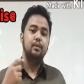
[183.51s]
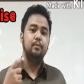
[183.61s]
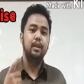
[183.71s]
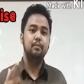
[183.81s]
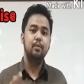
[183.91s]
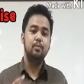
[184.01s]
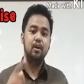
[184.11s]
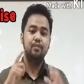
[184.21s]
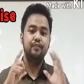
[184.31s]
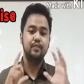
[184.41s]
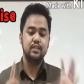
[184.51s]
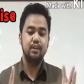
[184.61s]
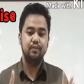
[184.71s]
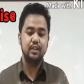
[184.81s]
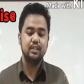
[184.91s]
Minimum of
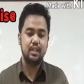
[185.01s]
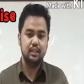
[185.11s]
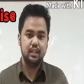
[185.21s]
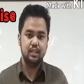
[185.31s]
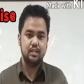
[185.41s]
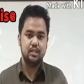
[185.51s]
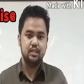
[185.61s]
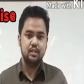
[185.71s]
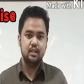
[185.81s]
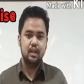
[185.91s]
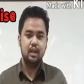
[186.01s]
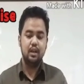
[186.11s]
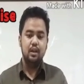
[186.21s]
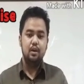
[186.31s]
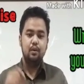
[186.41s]
7 sentence.
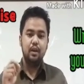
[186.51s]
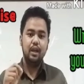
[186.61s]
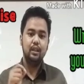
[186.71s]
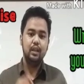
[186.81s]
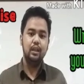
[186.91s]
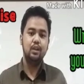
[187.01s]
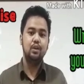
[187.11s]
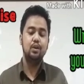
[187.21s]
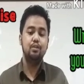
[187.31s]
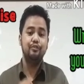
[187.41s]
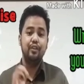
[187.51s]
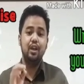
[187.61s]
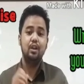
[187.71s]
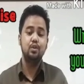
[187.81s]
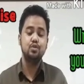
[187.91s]
Ya, write in your
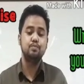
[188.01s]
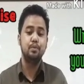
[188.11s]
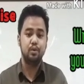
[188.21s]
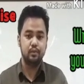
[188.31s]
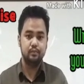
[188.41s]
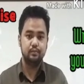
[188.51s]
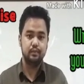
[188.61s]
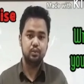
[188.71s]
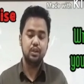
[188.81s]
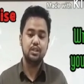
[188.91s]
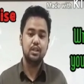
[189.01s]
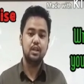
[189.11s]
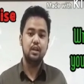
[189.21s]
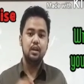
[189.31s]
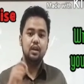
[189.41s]
values book. Tulis
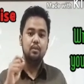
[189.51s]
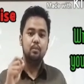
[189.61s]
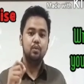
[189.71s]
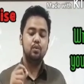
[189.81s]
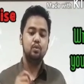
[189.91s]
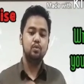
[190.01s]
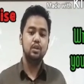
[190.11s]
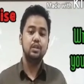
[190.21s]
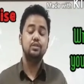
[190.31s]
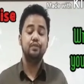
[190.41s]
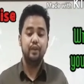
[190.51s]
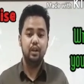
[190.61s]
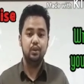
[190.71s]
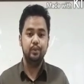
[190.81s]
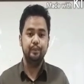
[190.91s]
di buku tulis
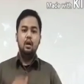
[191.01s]
value.